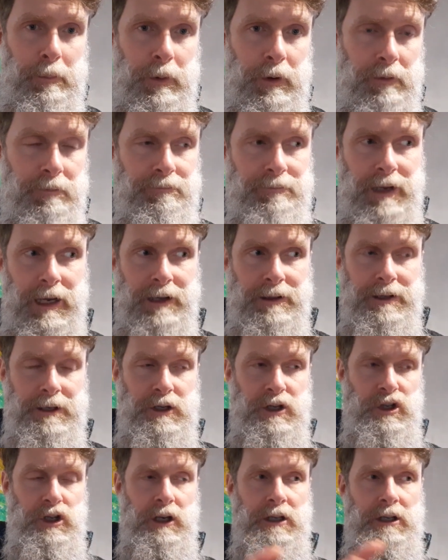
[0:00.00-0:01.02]
But yeah, this
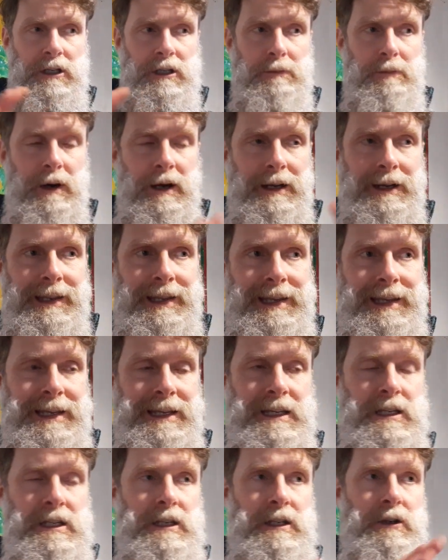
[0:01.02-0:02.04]
is just some
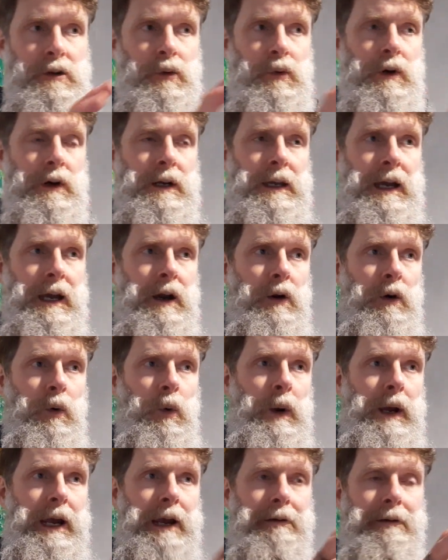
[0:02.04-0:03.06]
ideas to work out
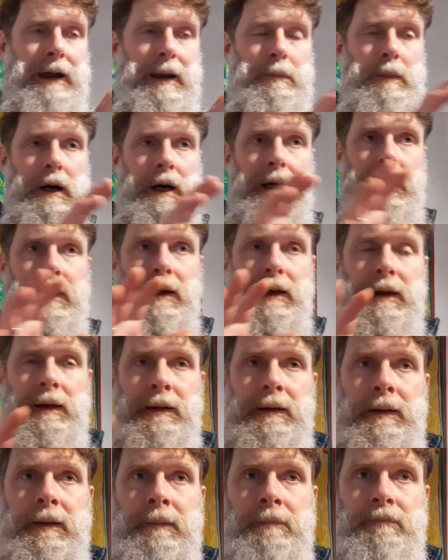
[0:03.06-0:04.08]
where am I.
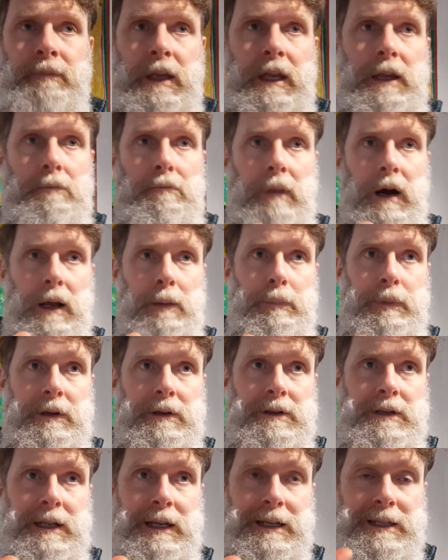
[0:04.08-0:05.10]
And it might be,
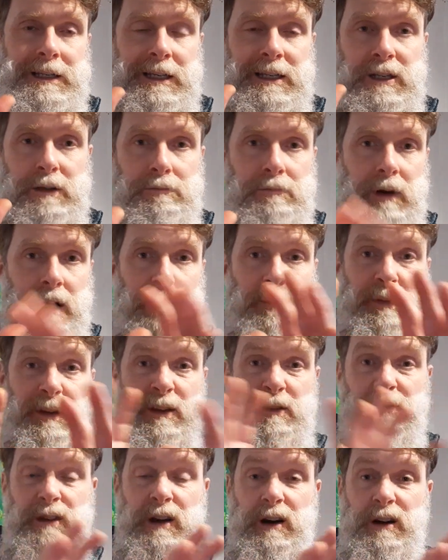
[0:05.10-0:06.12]
as Nick says, it might be
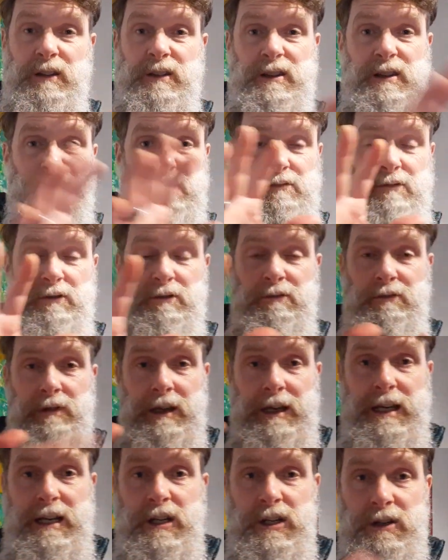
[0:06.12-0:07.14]
you dance through
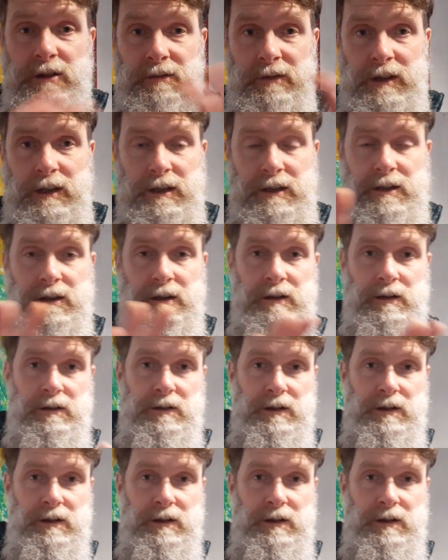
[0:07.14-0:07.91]
each of these.